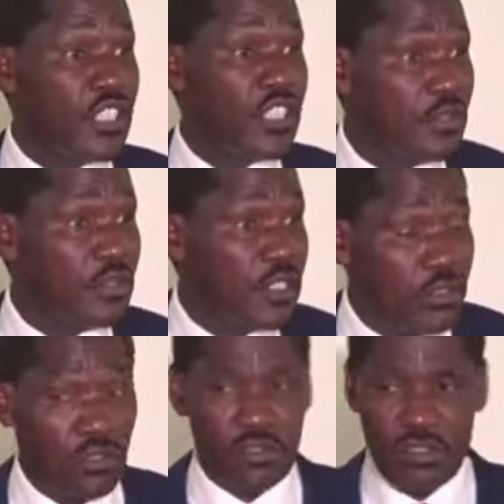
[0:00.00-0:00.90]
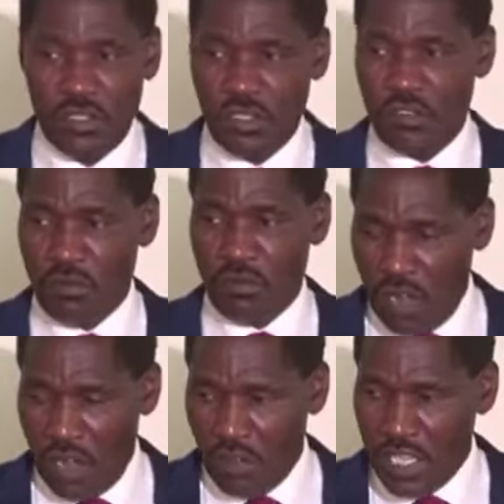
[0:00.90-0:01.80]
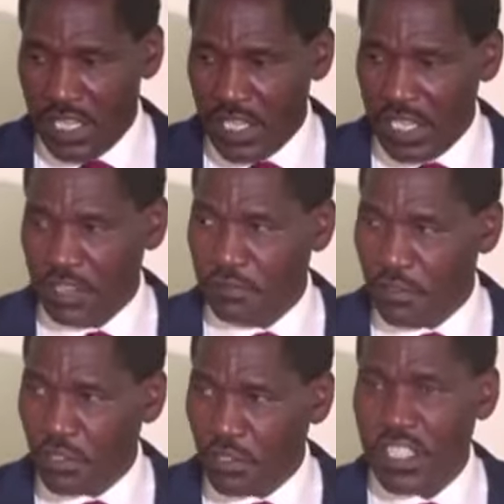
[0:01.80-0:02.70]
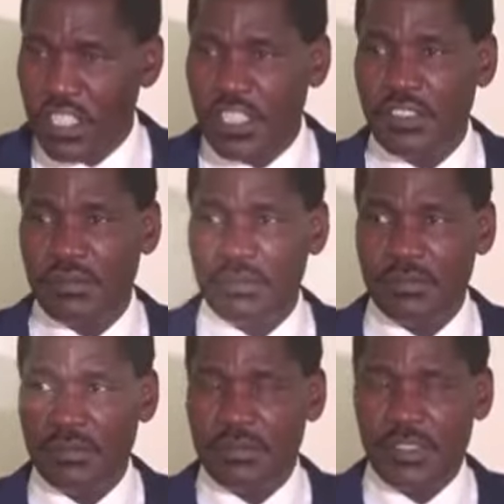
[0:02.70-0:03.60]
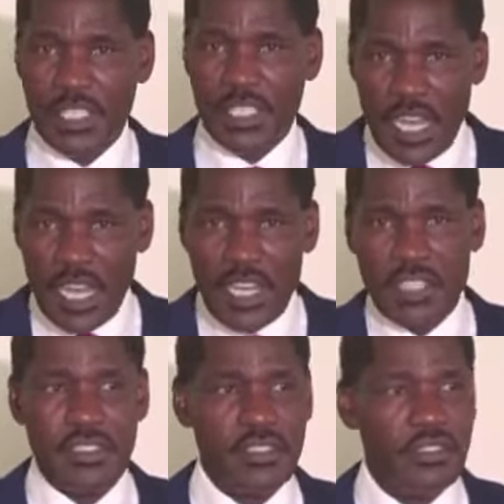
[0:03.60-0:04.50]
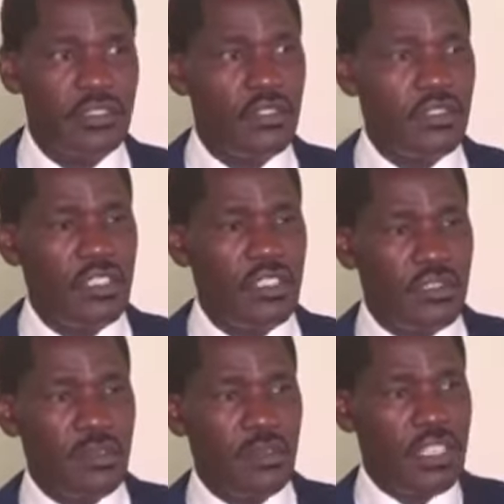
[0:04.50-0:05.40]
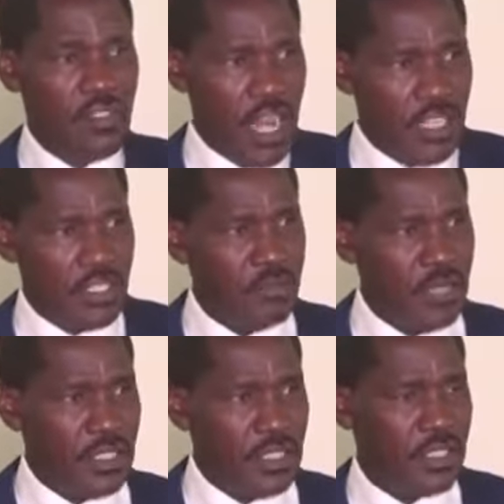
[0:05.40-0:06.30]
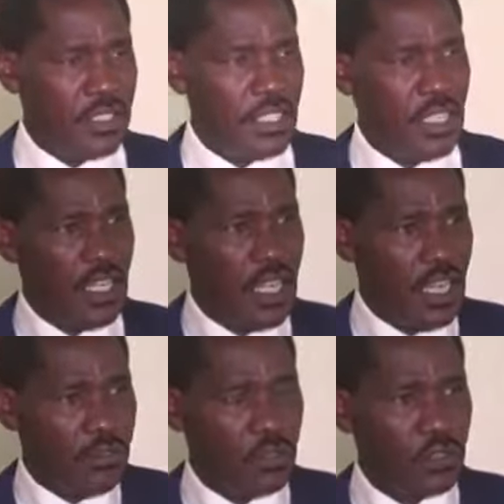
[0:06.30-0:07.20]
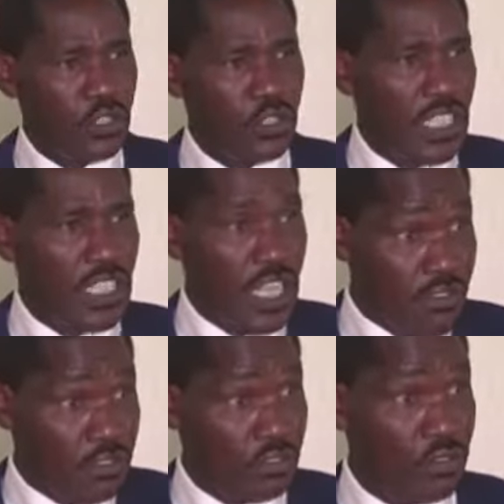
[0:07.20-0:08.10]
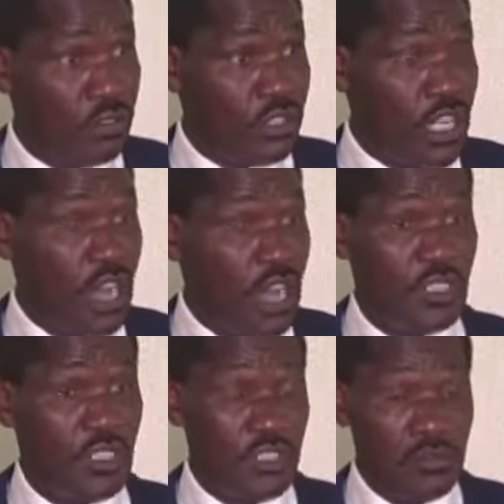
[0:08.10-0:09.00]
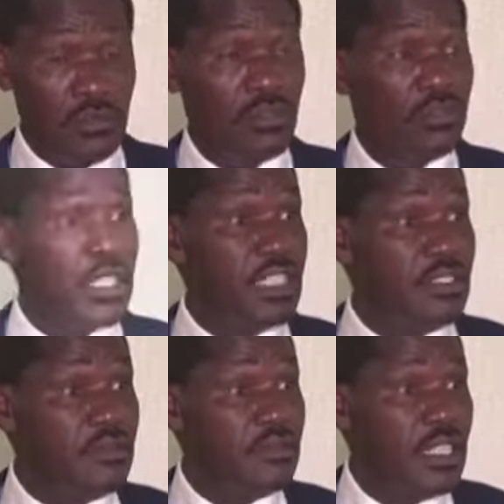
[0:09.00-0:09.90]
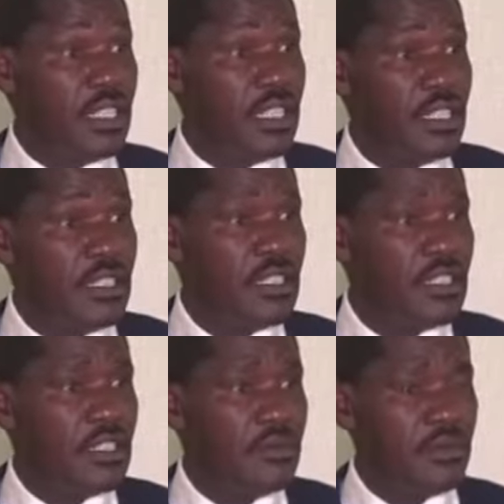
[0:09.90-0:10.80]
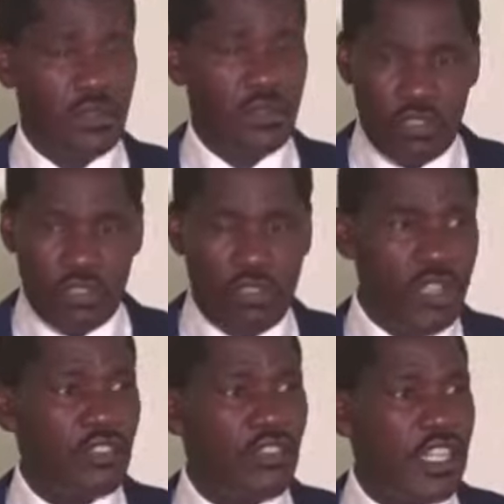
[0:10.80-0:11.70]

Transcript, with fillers: because we are only enforcing standards. So if somebody dries the maize, aflatoxin levels goes down, they'll be able to bring, uh, continue with the trade.